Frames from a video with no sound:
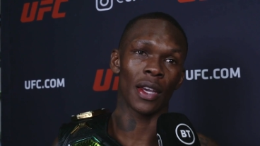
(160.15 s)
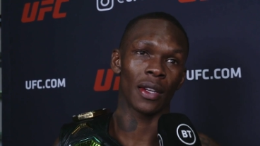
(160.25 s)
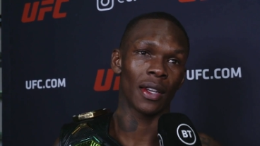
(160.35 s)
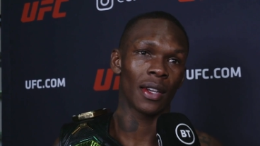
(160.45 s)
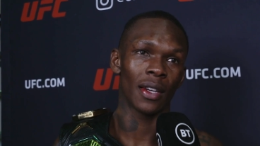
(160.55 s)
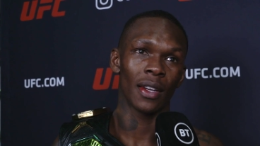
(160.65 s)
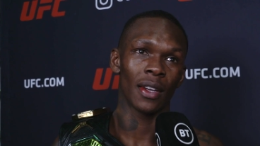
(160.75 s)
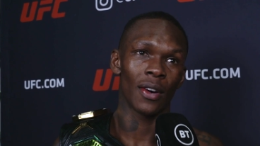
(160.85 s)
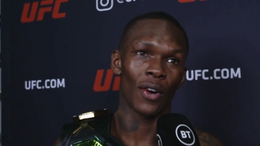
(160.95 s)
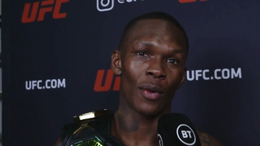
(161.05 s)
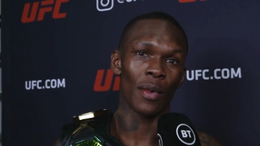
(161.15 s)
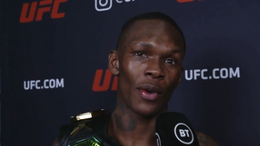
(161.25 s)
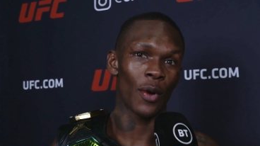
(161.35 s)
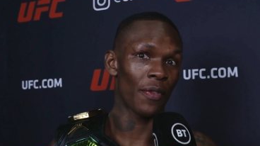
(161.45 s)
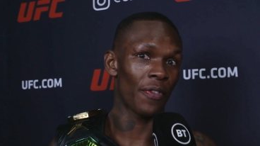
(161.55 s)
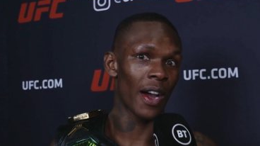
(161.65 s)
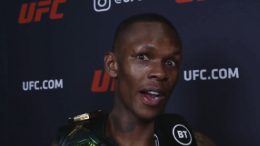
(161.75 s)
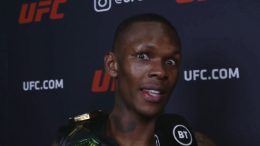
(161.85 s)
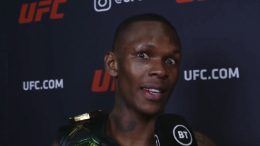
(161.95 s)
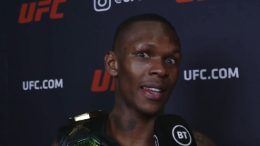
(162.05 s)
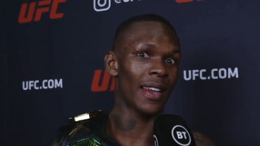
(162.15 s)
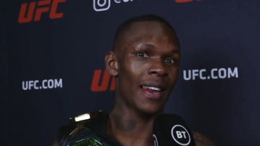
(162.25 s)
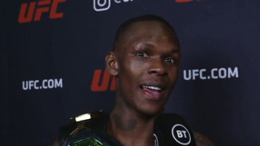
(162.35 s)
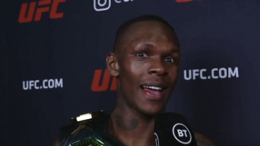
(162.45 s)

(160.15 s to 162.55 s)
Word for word: it. Or maybe open Fight Island again.